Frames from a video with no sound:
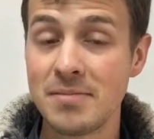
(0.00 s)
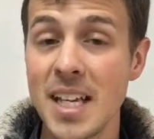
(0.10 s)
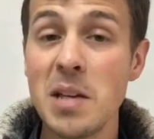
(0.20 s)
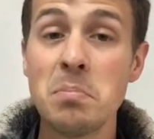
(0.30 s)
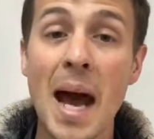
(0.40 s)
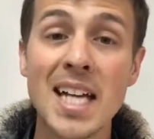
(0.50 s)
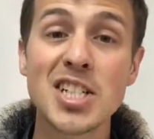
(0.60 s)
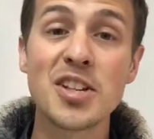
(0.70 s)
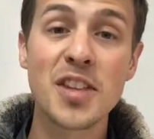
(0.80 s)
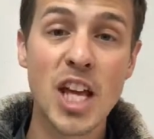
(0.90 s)

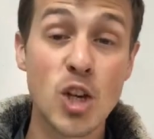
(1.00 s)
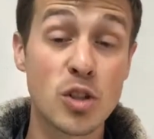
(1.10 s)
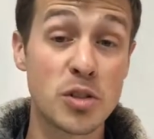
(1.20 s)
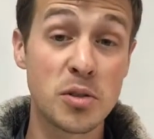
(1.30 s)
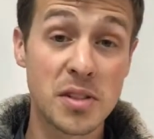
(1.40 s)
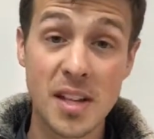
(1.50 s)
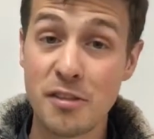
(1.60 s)
Imagine that your students have